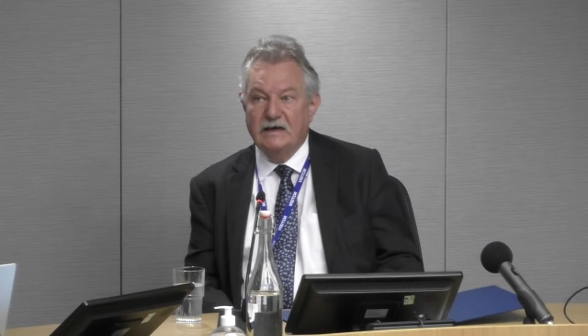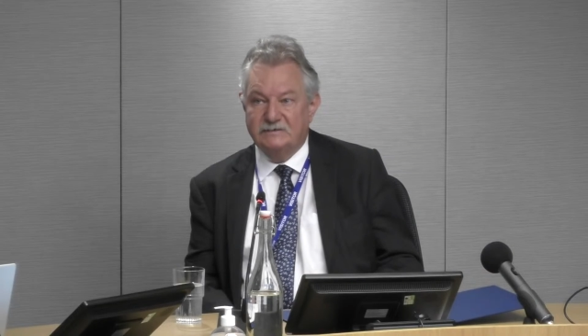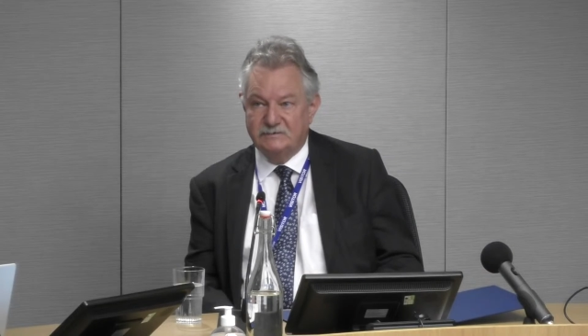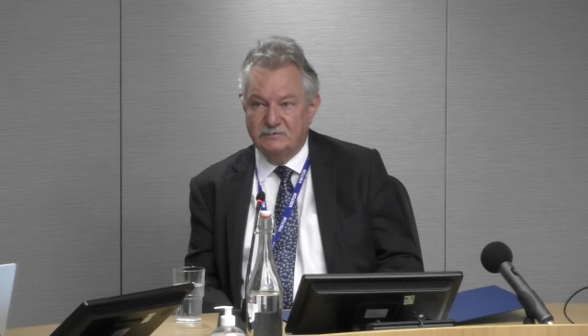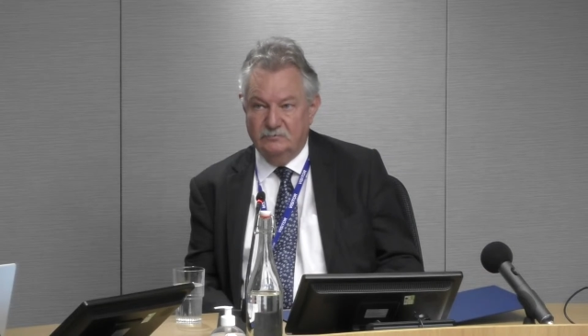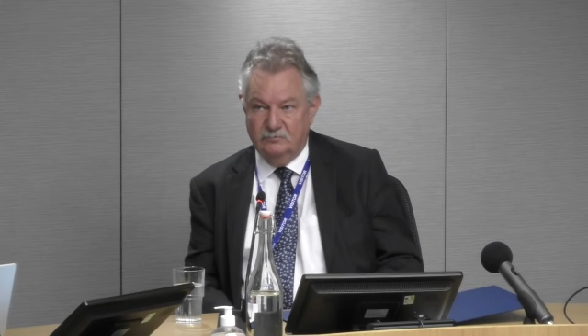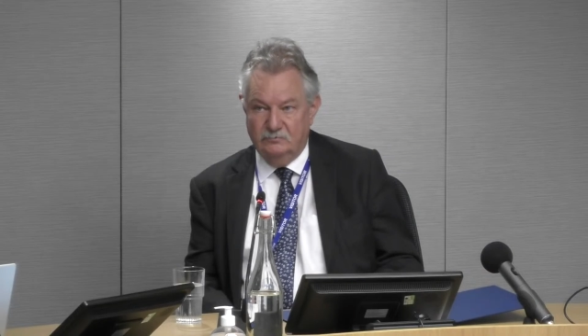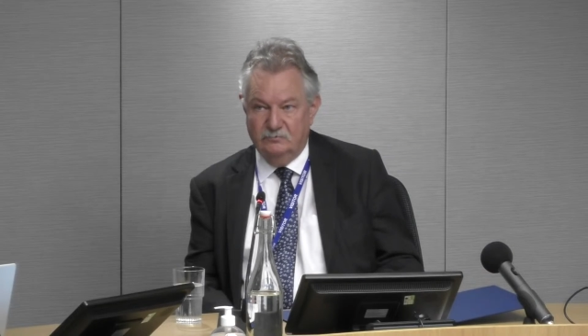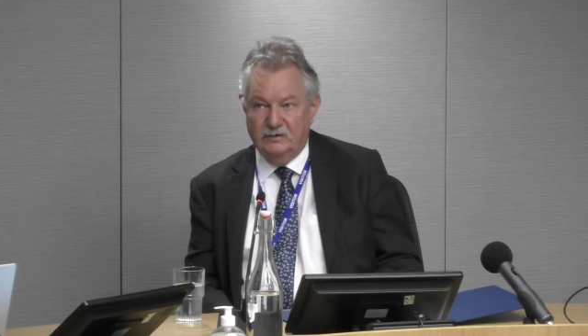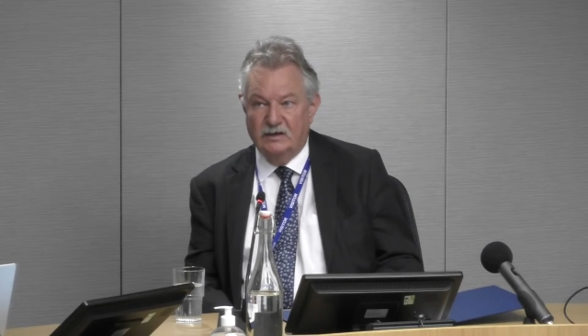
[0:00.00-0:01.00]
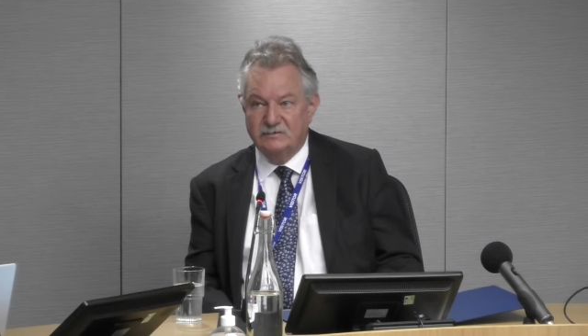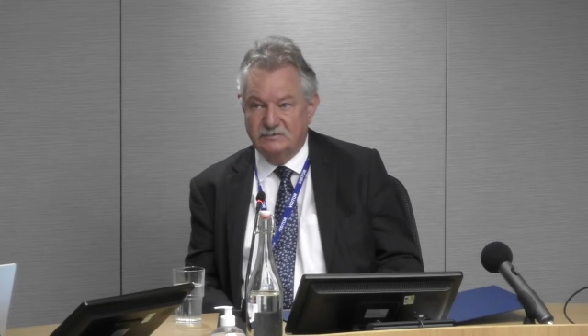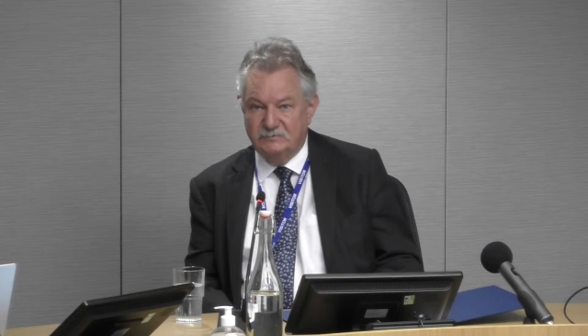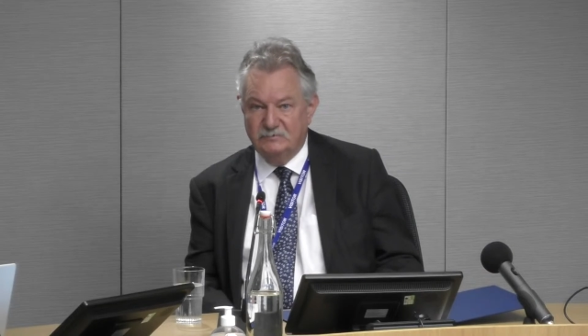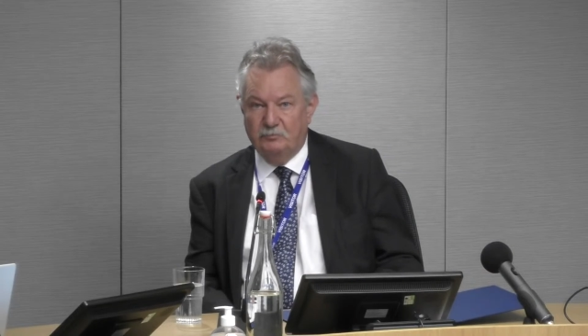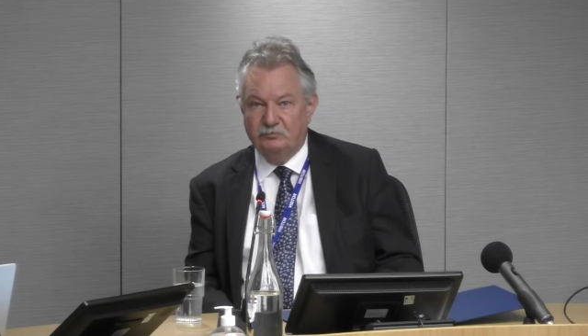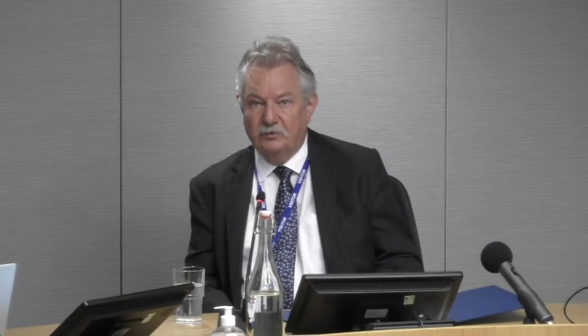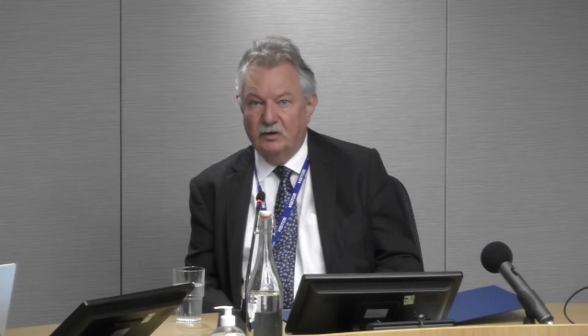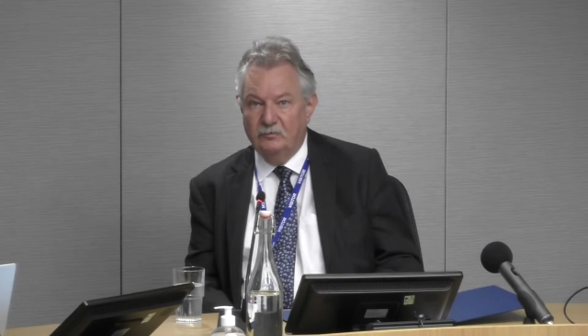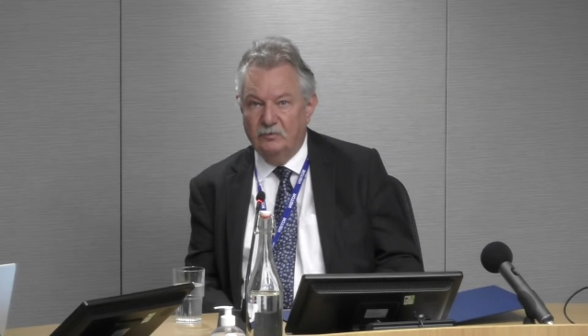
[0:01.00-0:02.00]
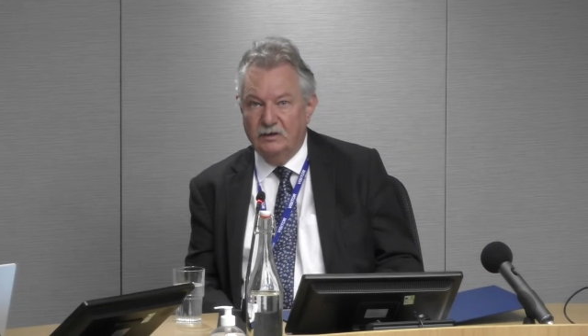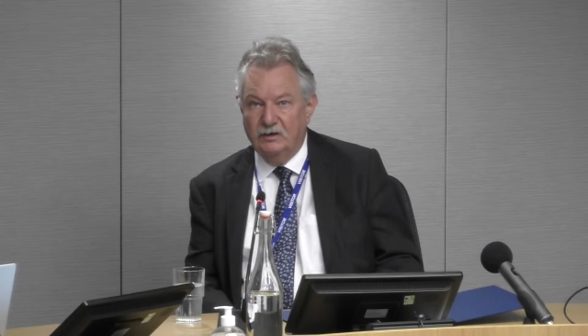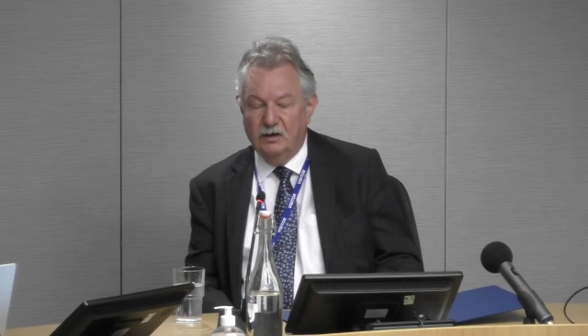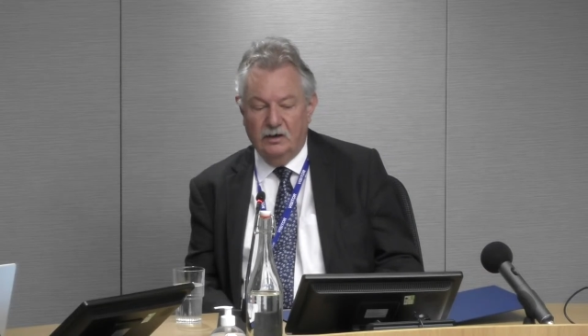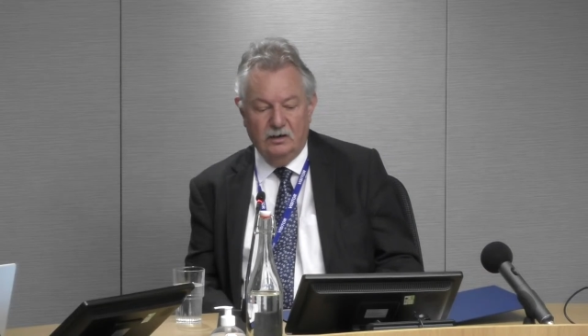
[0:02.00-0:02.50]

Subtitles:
Yes, that's the primary